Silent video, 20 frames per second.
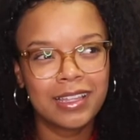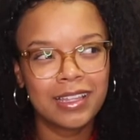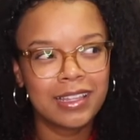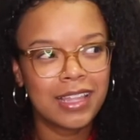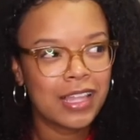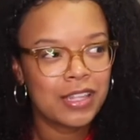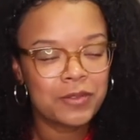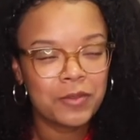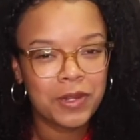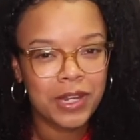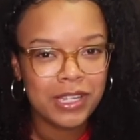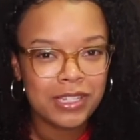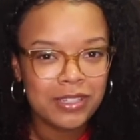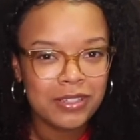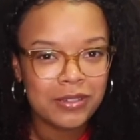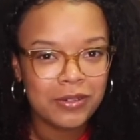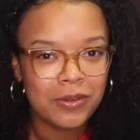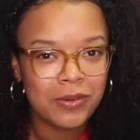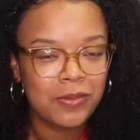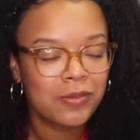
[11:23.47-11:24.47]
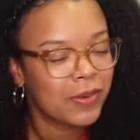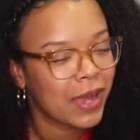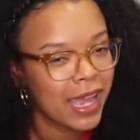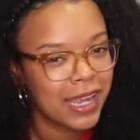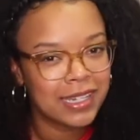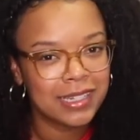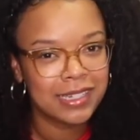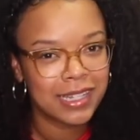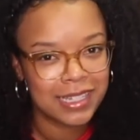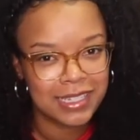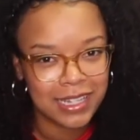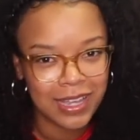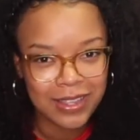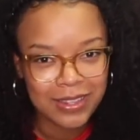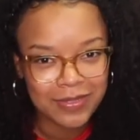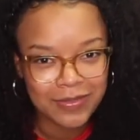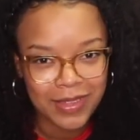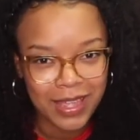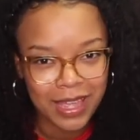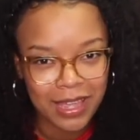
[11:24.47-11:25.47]
That's what I do. Why didn't I tell
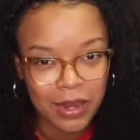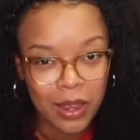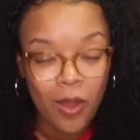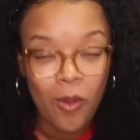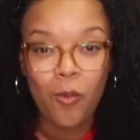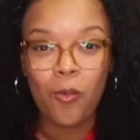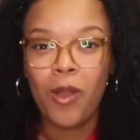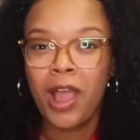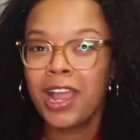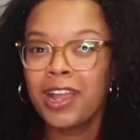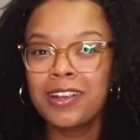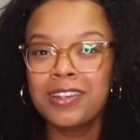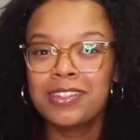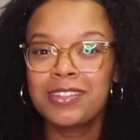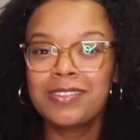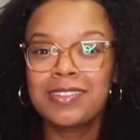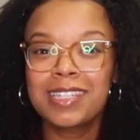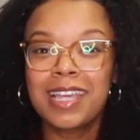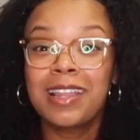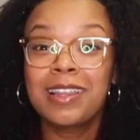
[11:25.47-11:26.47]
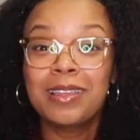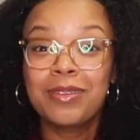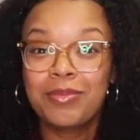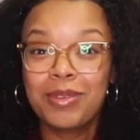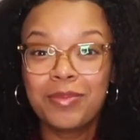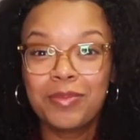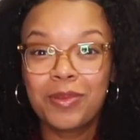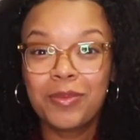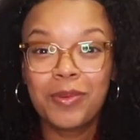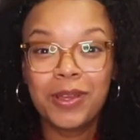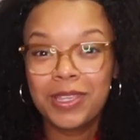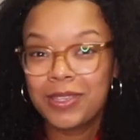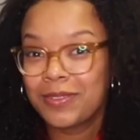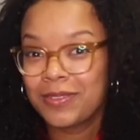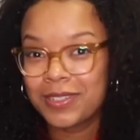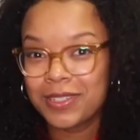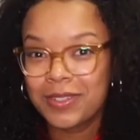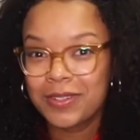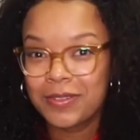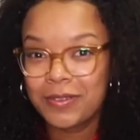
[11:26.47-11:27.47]
them that? Why aren't you telling people what
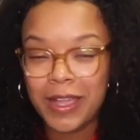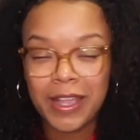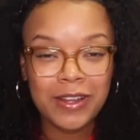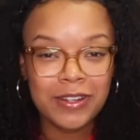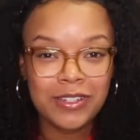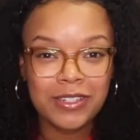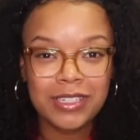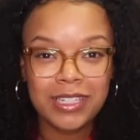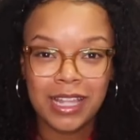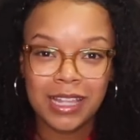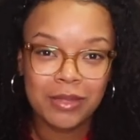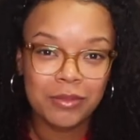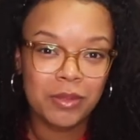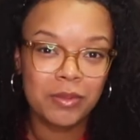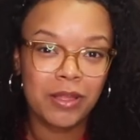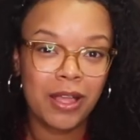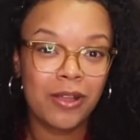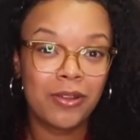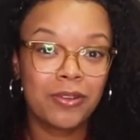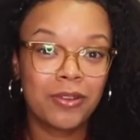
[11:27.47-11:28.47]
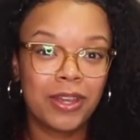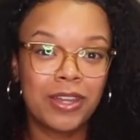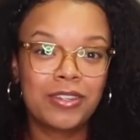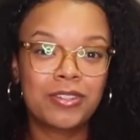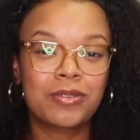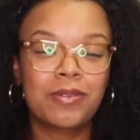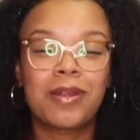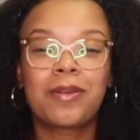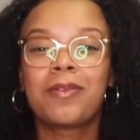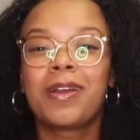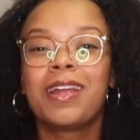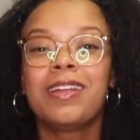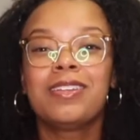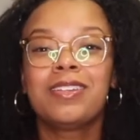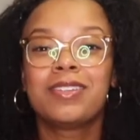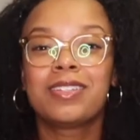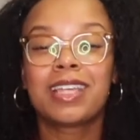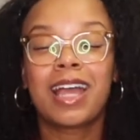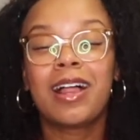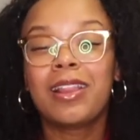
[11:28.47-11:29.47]
you do? Why aren't you telling people how great you are? Why
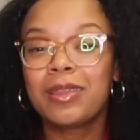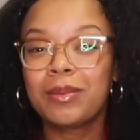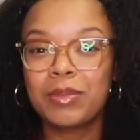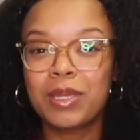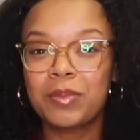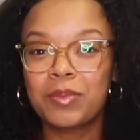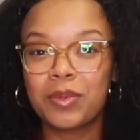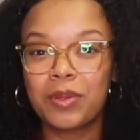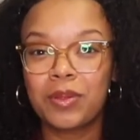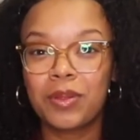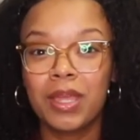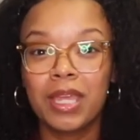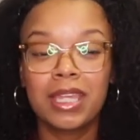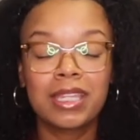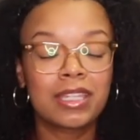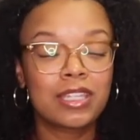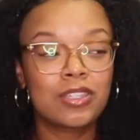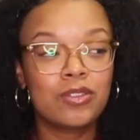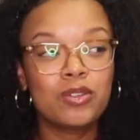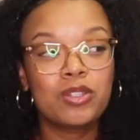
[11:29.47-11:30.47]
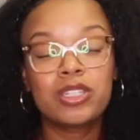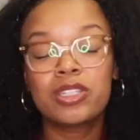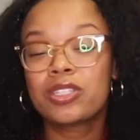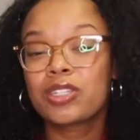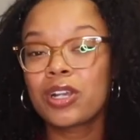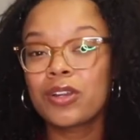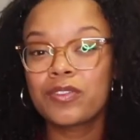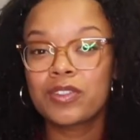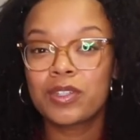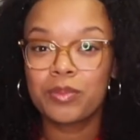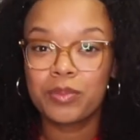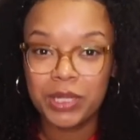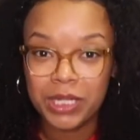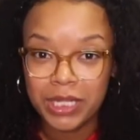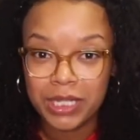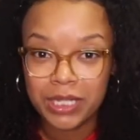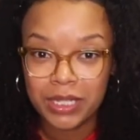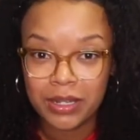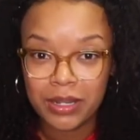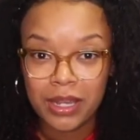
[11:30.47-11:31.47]
aren't you telling people that you deserve to be
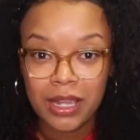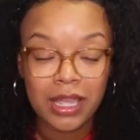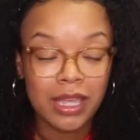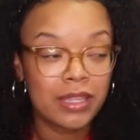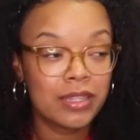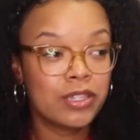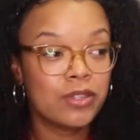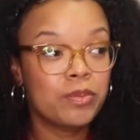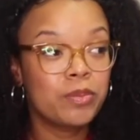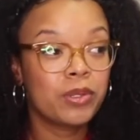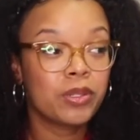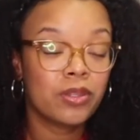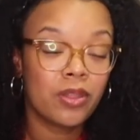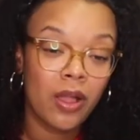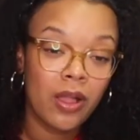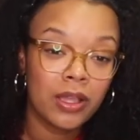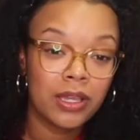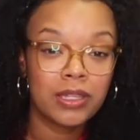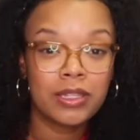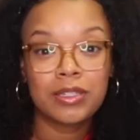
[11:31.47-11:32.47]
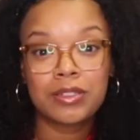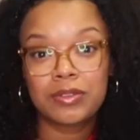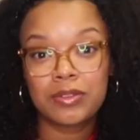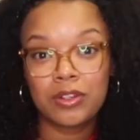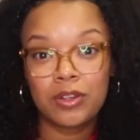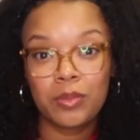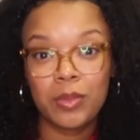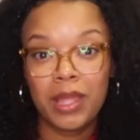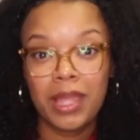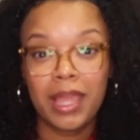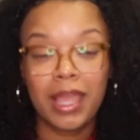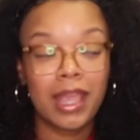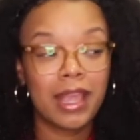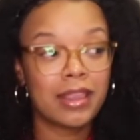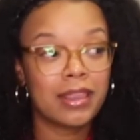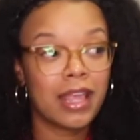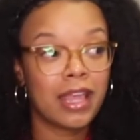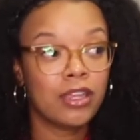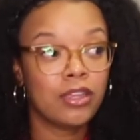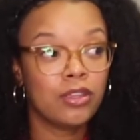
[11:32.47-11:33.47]
here and that you belong in this room
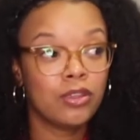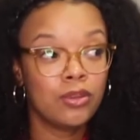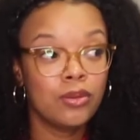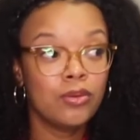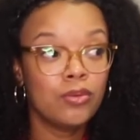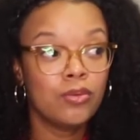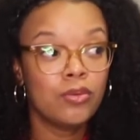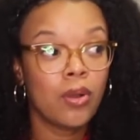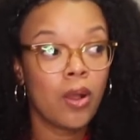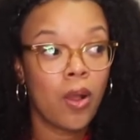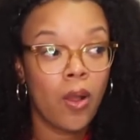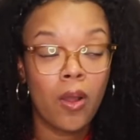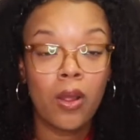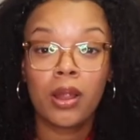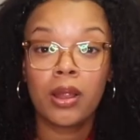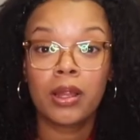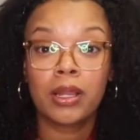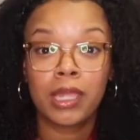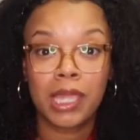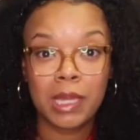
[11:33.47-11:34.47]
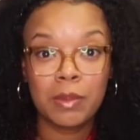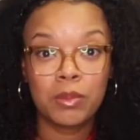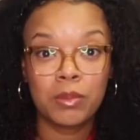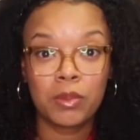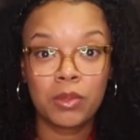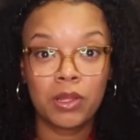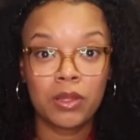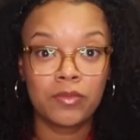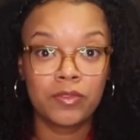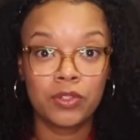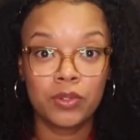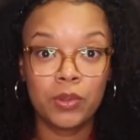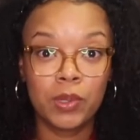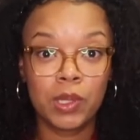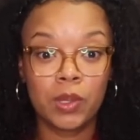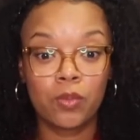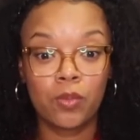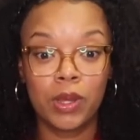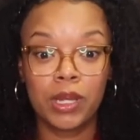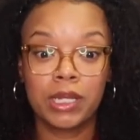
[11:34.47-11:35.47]
and that you are capable of
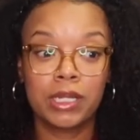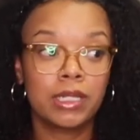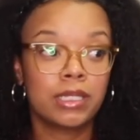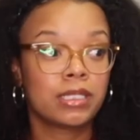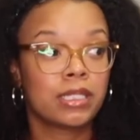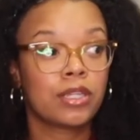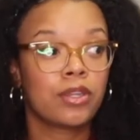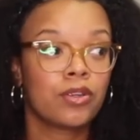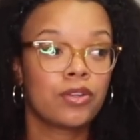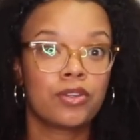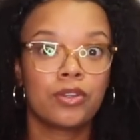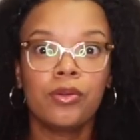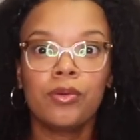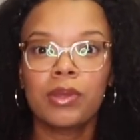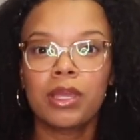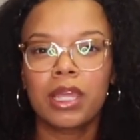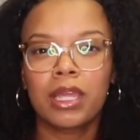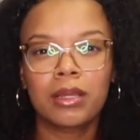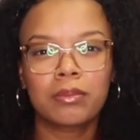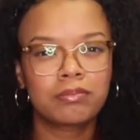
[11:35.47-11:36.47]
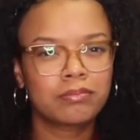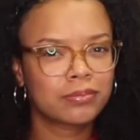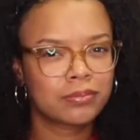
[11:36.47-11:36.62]
doing what it is that you're doing?